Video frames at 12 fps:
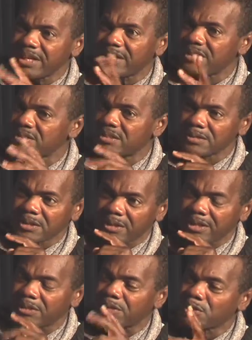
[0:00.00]
and it's, you know,
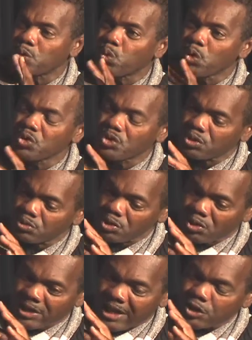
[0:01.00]
and the word, there
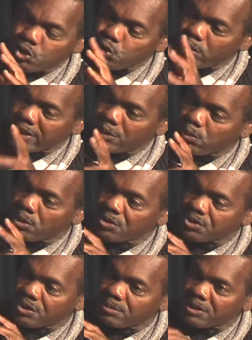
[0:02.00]
are a lot of tricky
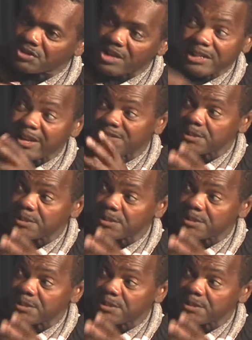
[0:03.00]
words there because I love